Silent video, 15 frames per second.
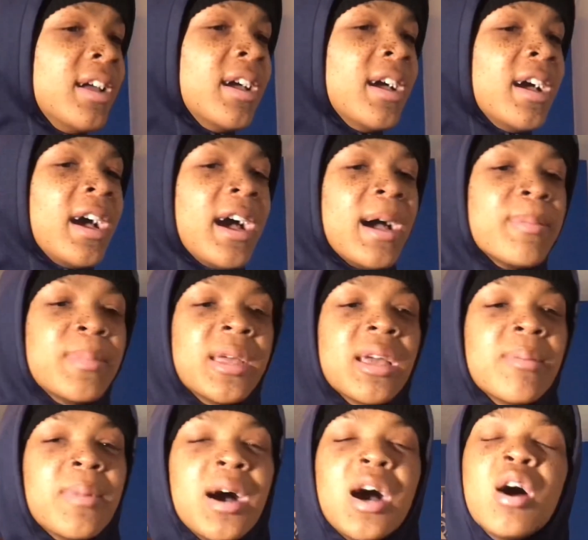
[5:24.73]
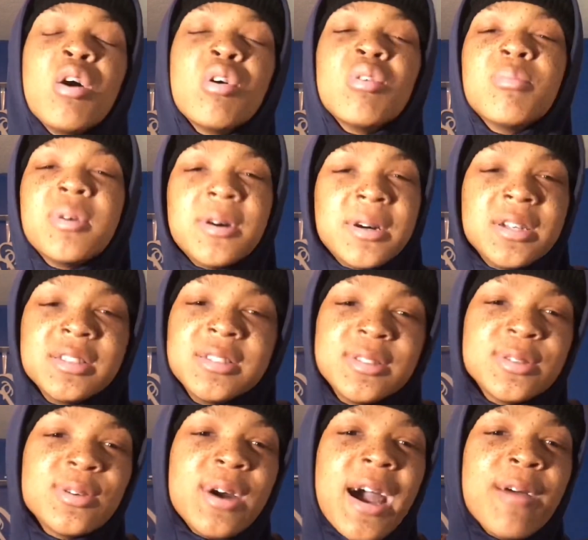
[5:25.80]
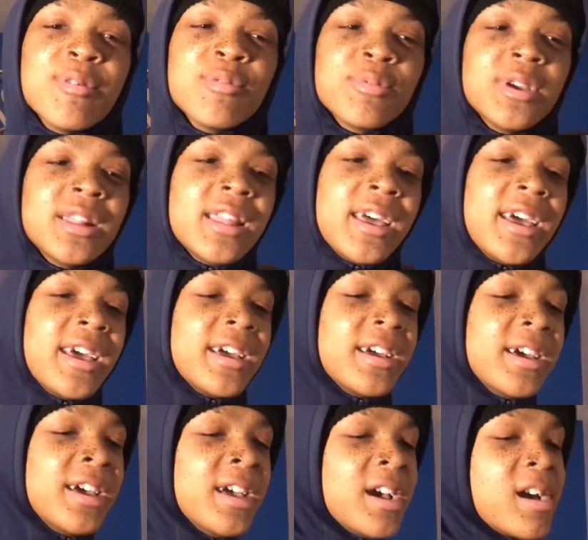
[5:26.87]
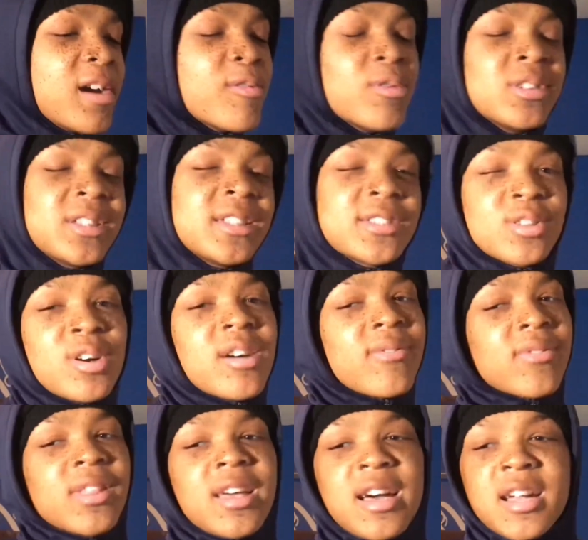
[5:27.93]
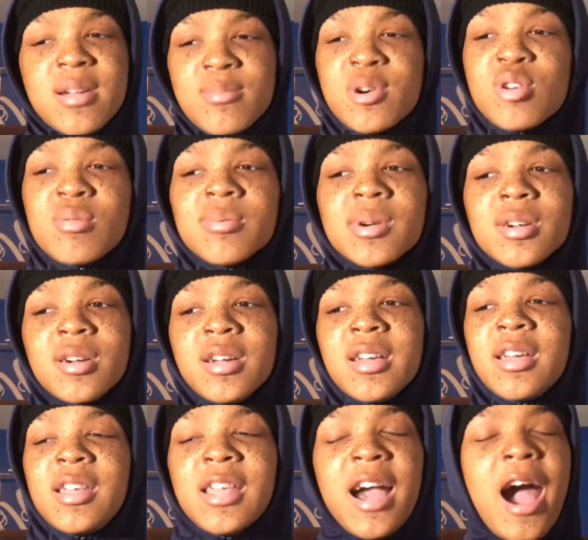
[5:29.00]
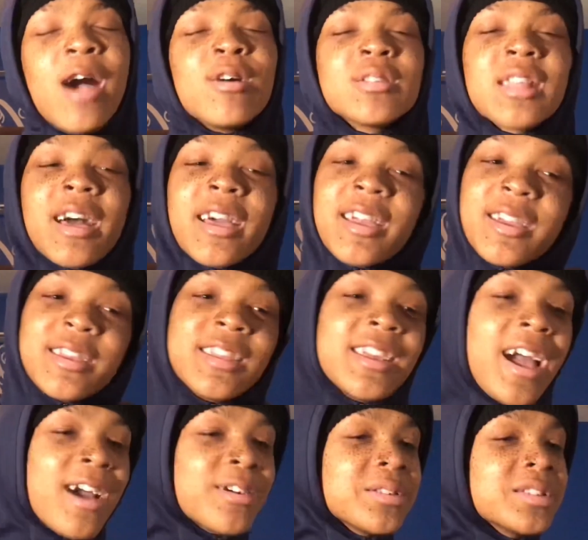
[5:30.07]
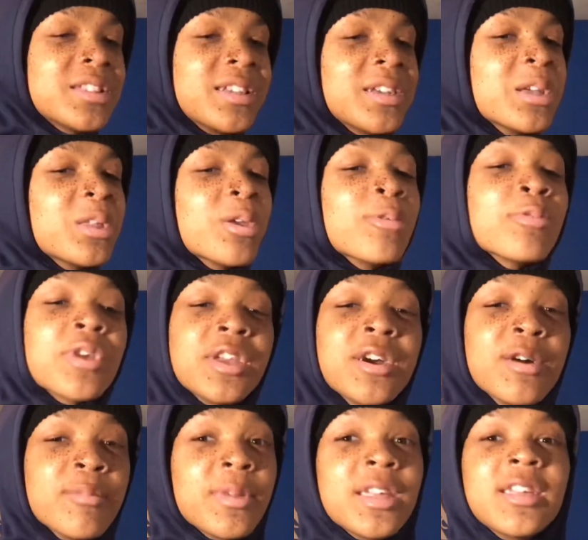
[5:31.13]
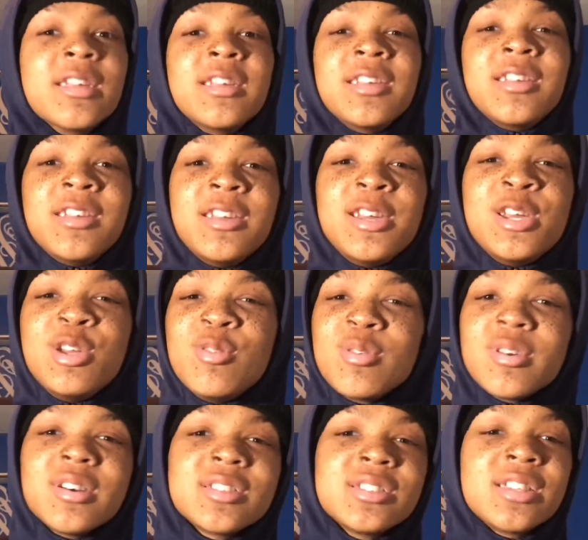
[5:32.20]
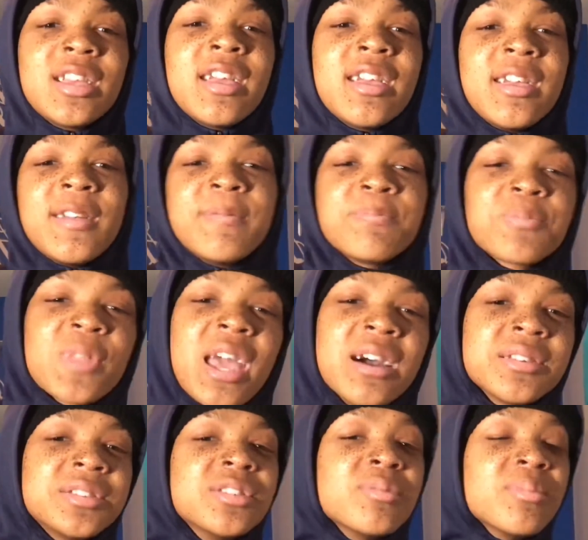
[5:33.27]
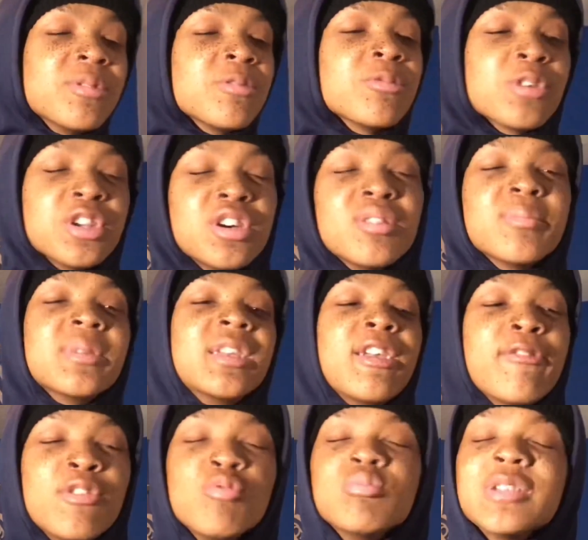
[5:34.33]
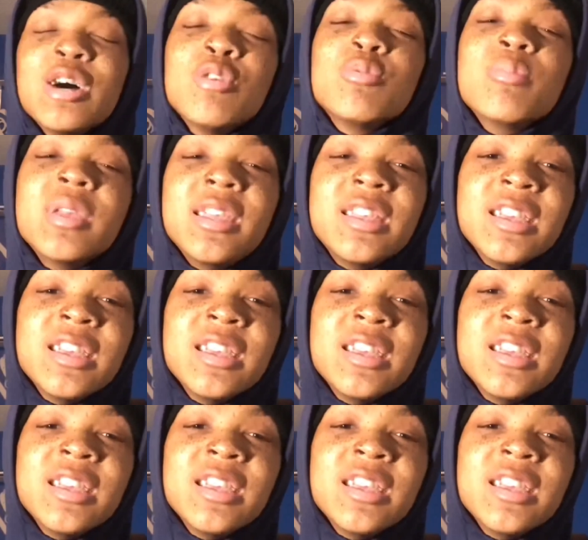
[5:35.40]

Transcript: how me and my homeboys, you know, how we really act. But once I start vlogging more, bro, y'all gonna, like, y'all gonna see the real me. You know what I'm saying? Y'all gonna see the real me. If you know me,